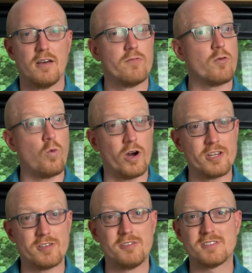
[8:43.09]
for 1 to
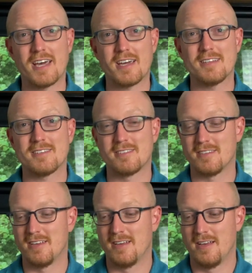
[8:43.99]
2 seconds.
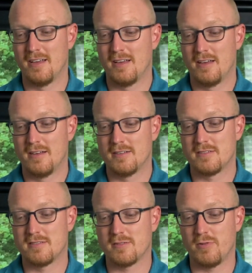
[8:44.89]

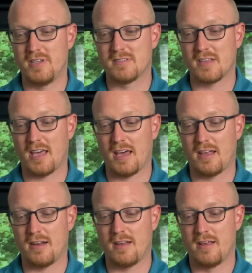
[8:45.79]
Squeeze again,